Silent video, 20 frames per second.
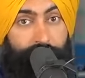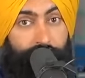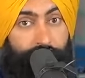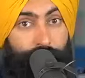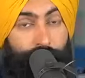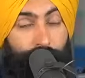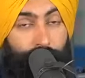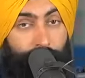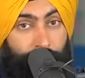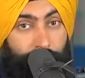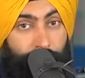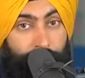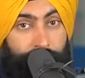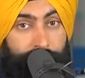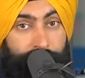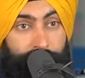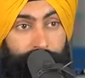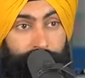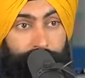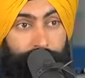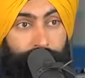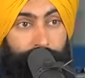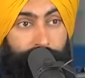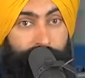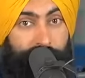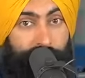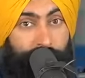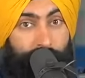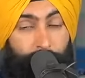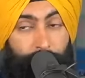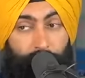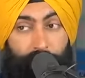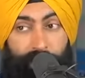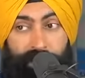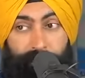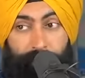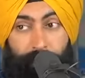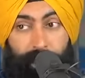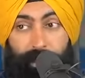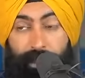is through your content because people are
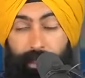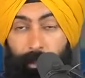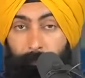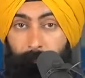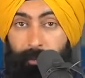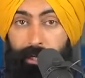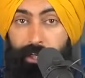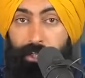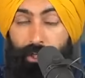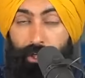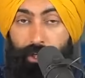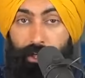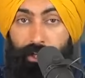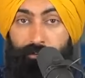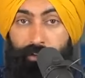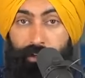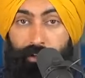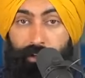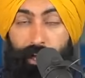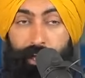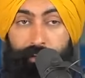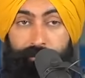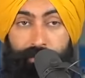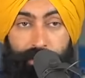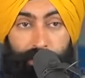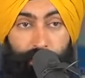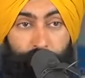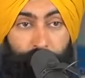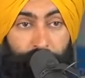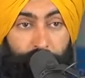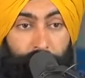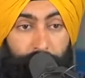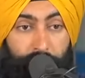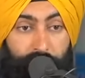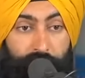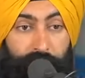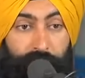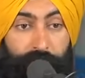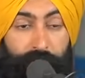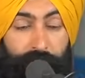spending a big chunk of their lives on social
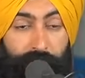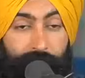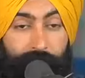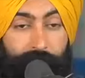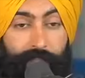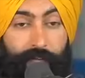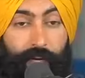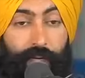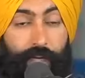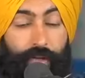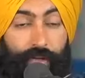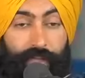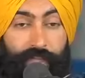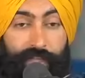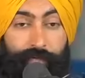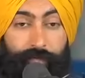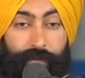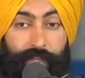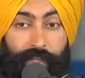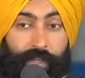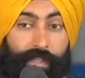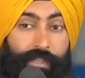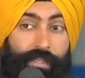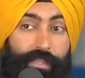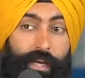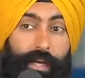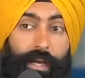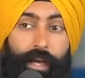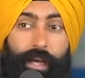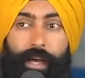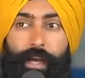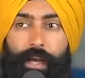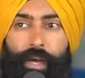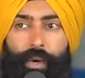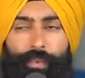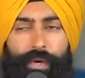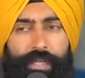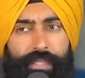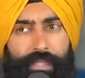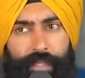media. And I can tell you this because
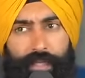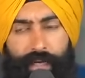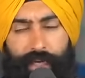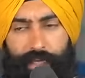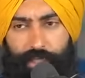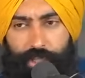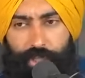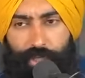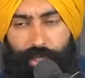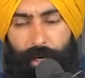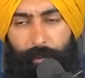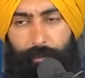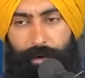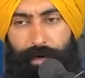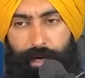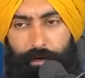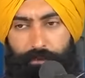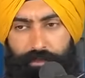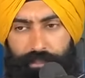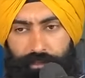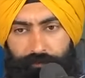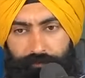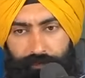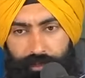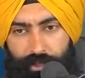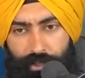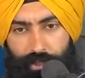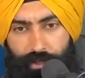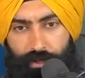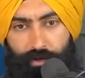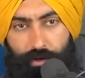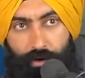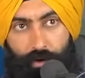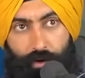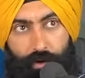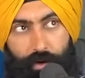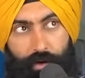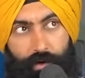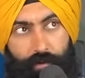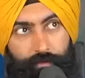recently Instagram announced a feature
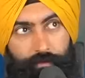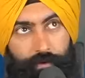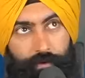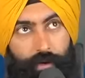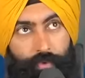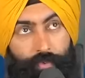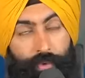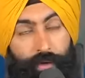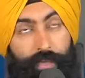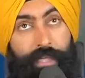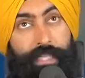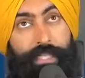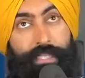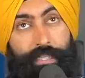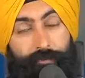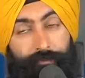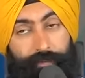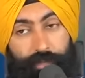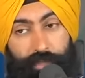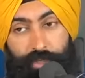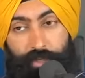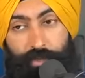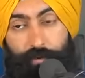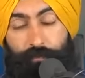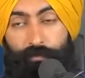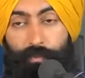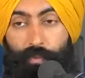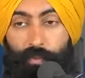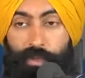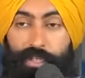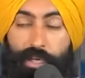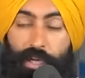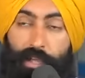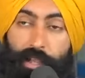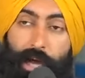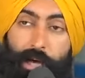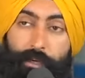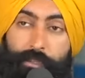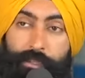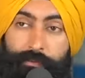or released a feature which
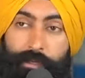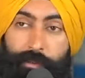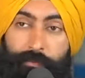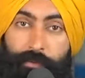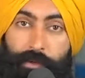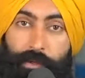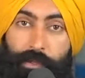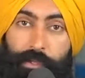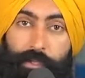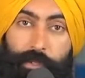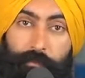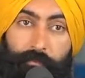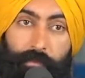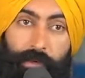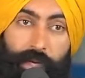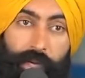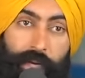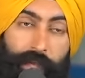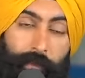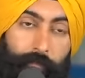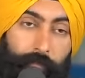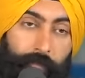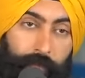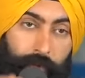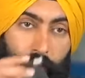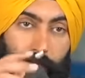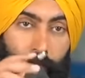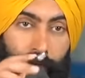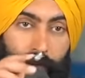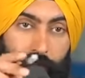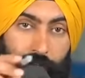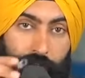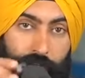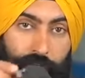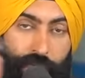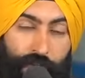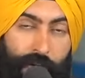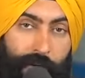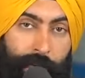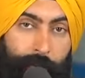allows people to put a blue little
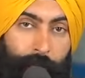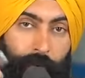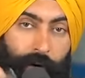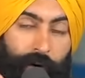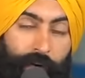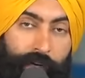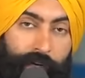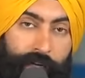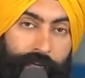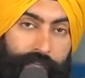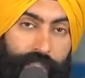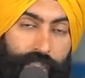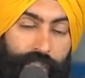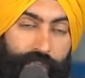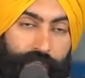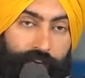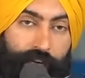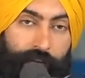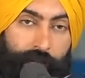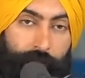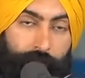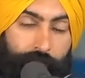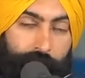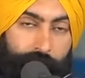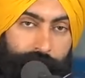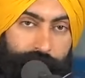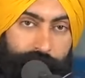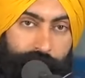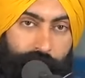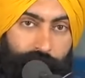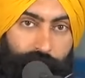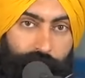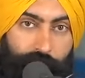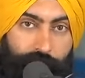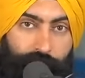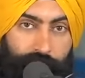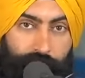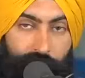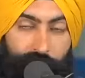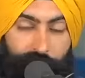check mark next to the name, it gives you that
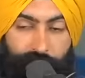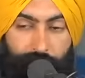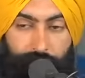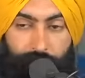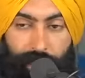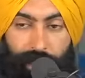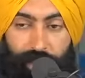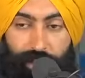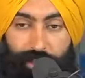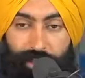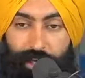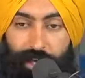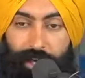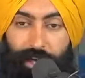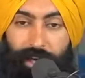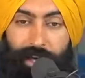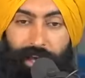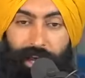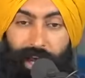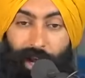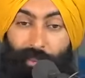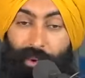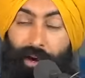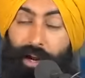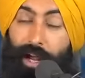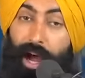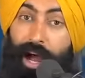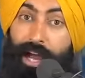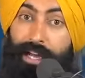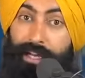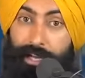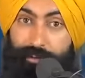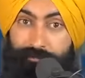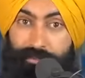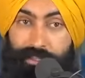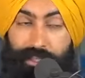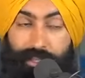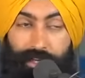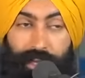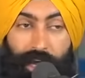verification badge. And what I have
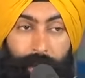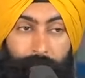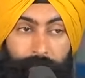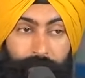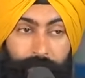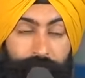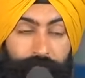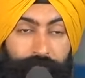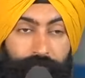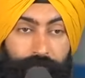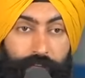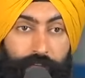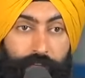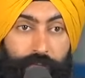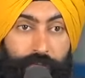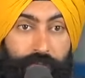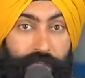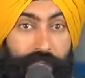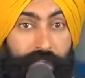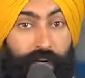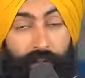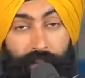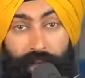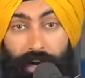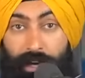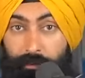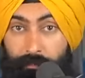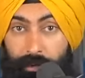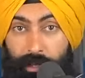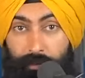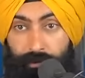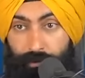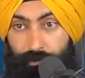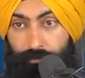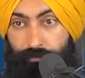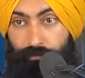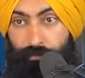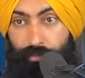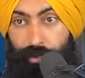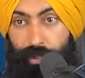seen happen is you see a lot of people
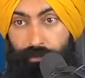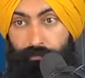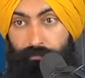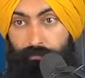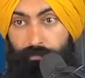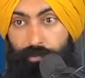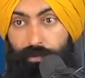with